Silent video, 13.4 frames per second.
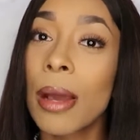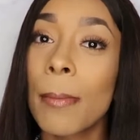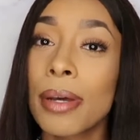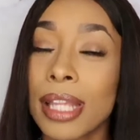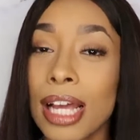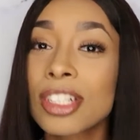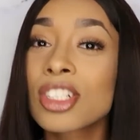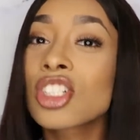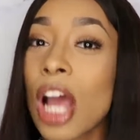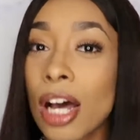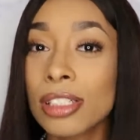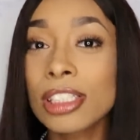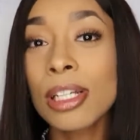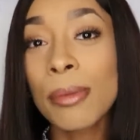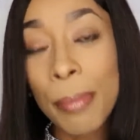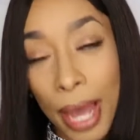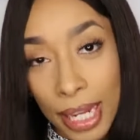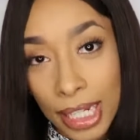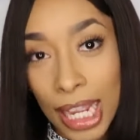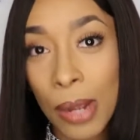But that's childish and
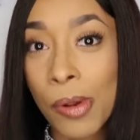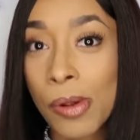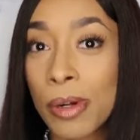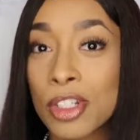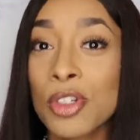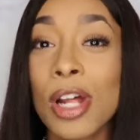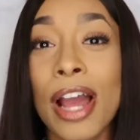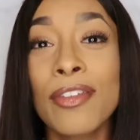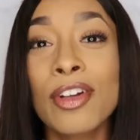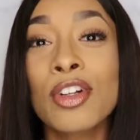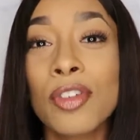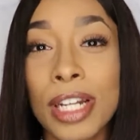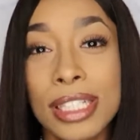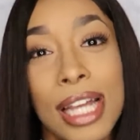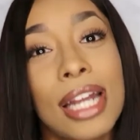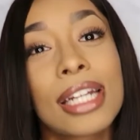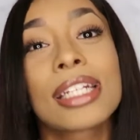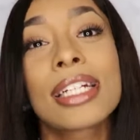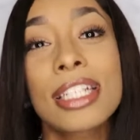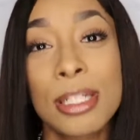petty, and we want you to have a great
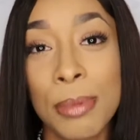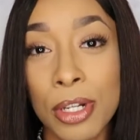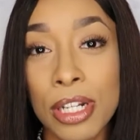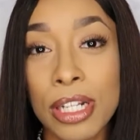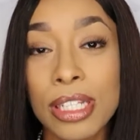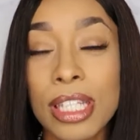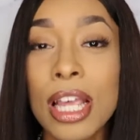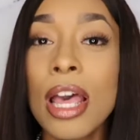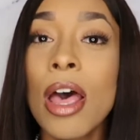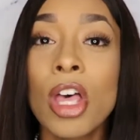dining experience.